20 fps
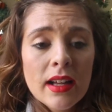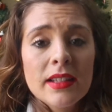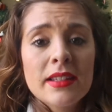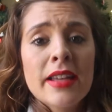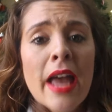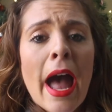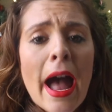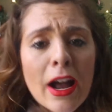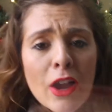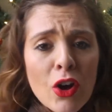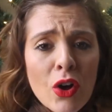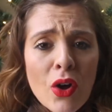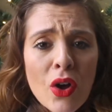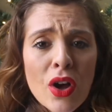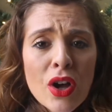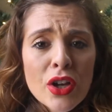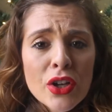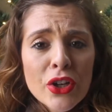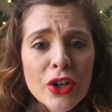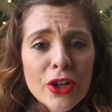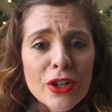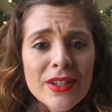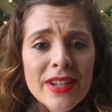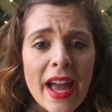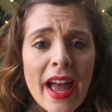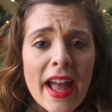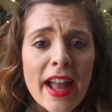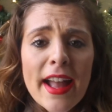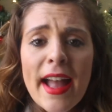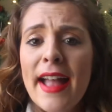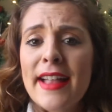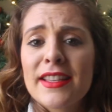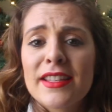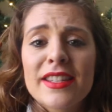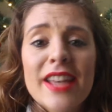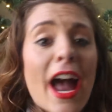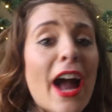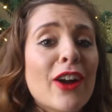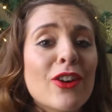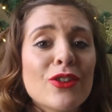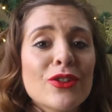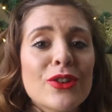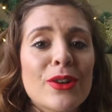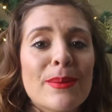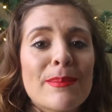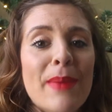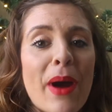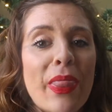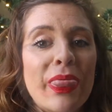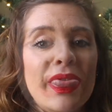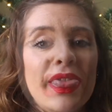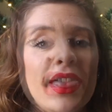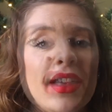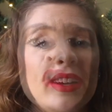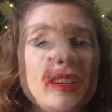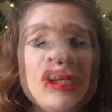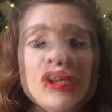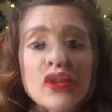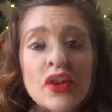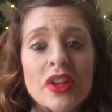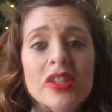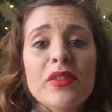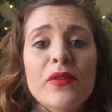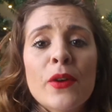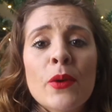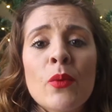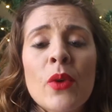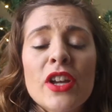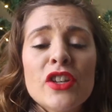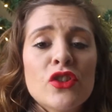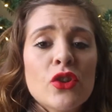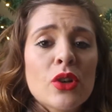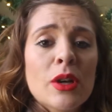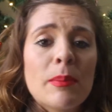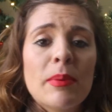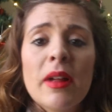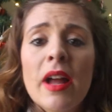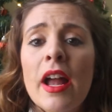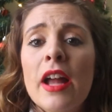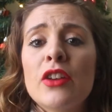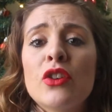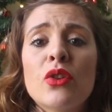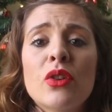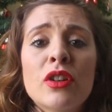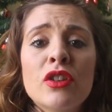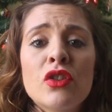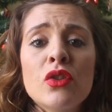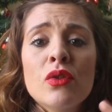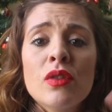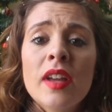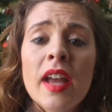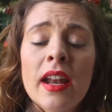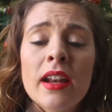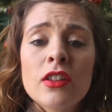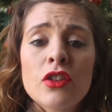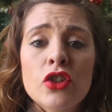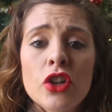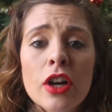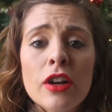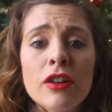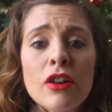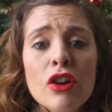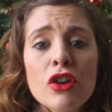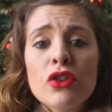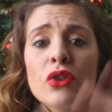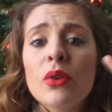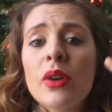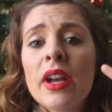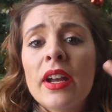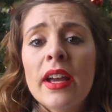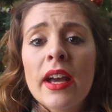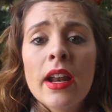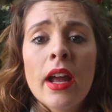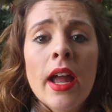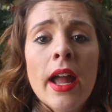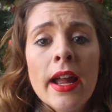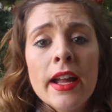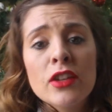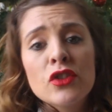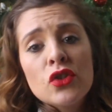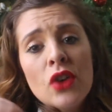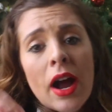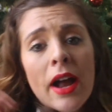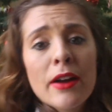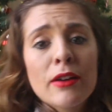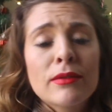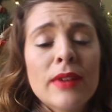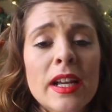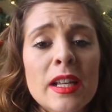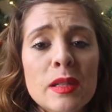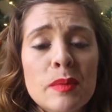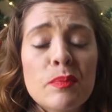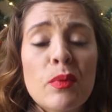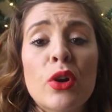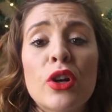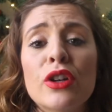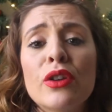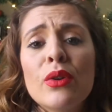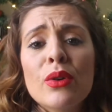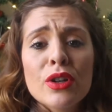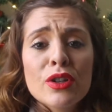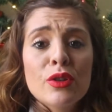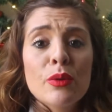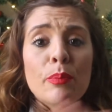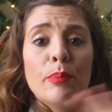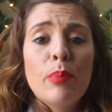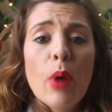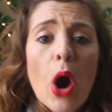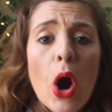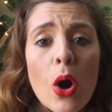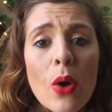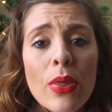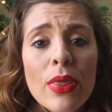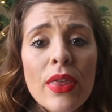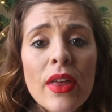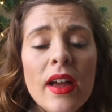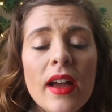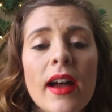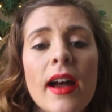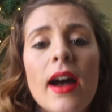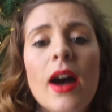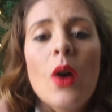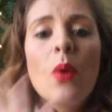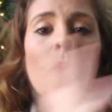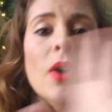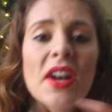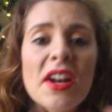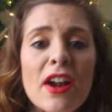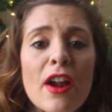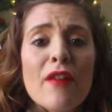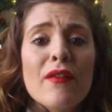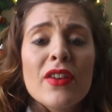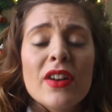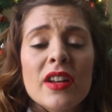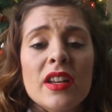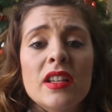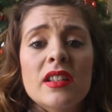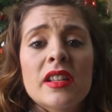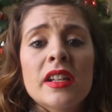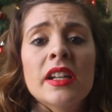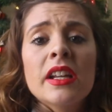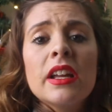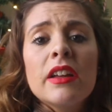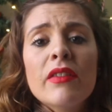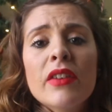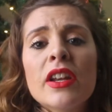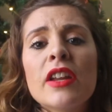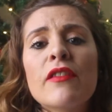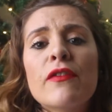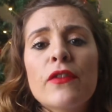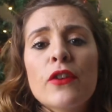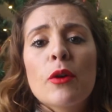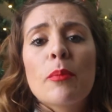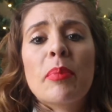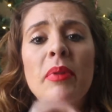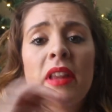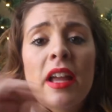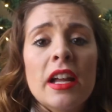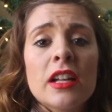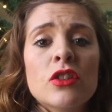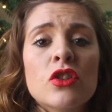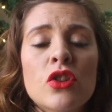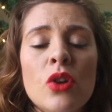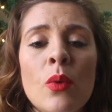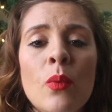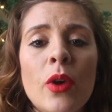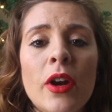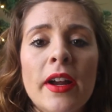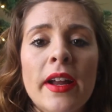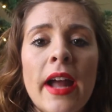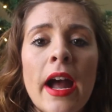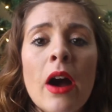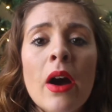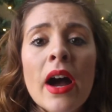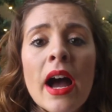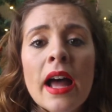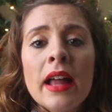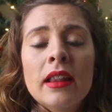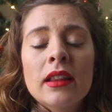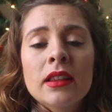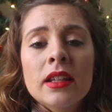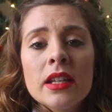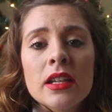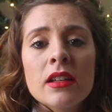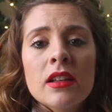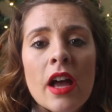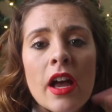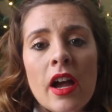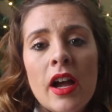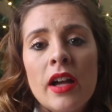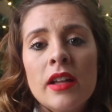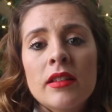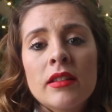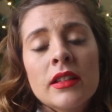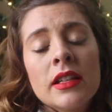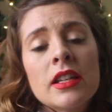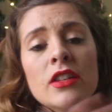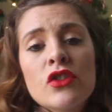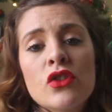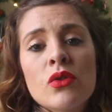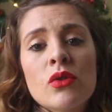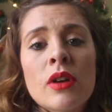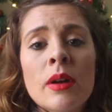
tackle your day and tackle your month. There's all different ways you could plan. You could you get a journal, you could get a dry erase board, you could do both whatever it is. And even if your plans don't work out, at, at least you